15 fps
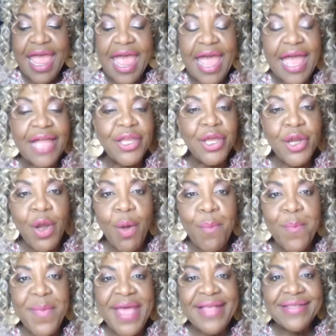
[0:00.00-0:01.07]
And you know,
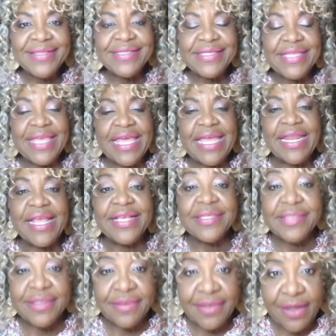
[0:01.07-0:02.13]
men's skin is
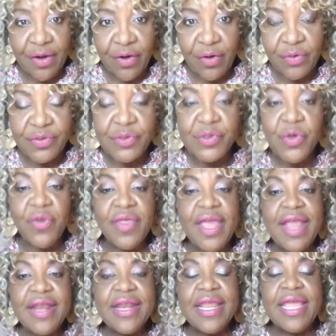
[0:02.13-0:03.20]
thicker, so they
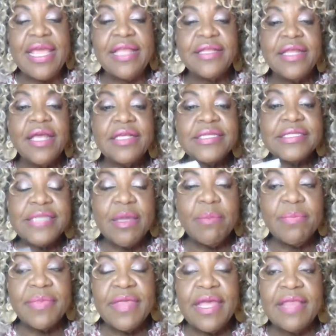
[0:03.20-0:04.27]
need
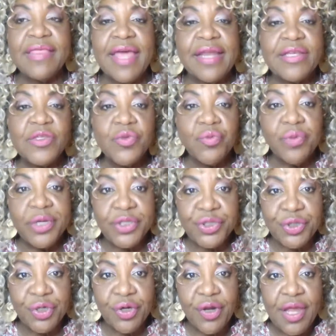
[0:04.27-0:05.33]
something that is
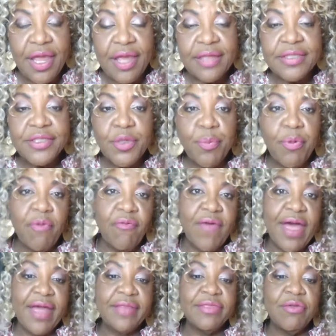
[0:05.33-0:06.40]
richer to
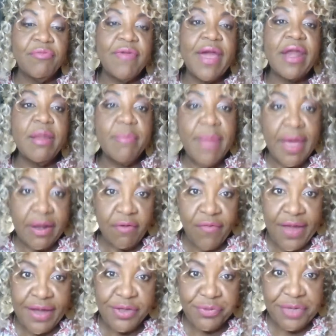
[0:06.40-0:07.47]
provide the right amount of
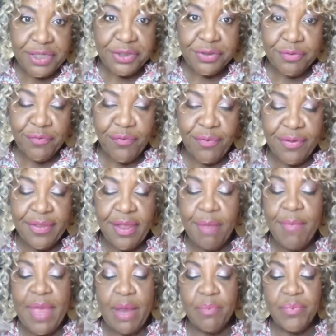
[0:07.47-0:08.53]
hydration for them
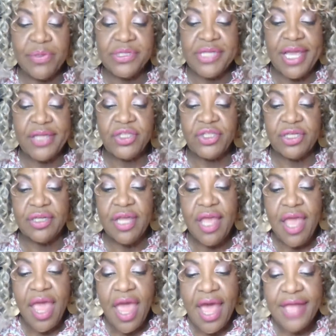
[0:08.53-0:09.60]
and protection.
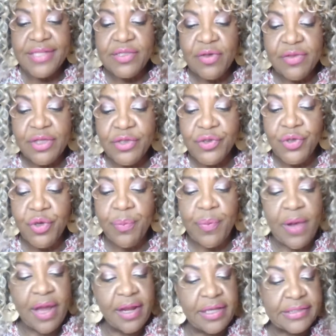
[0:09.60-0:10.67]
And so the two
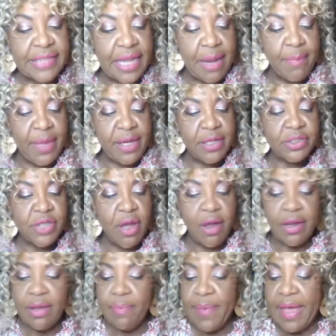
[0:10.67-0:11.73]
products that I'm going to
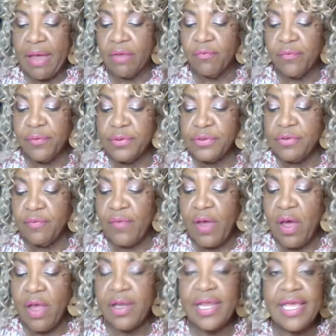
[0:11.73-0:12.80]
talk about, first of
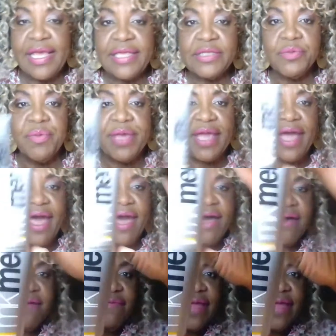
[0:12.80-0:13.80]
all, is we have